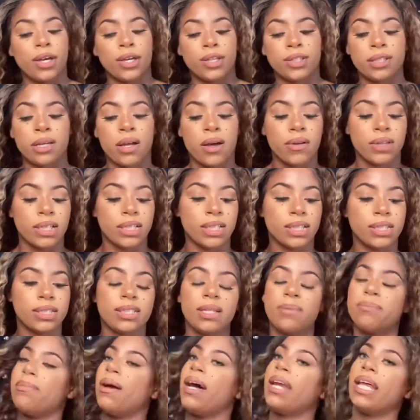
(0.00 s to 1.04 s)
So this is
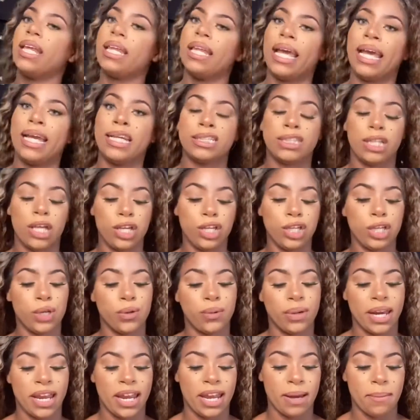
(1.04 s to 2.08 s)
the Butta Lace
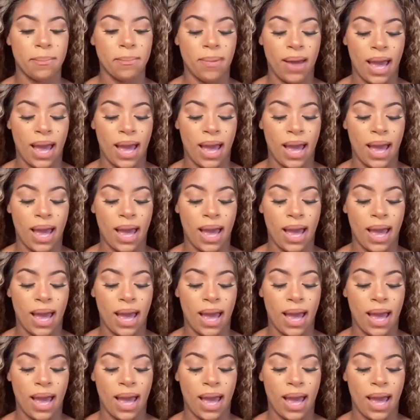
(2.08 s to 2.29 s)
Unit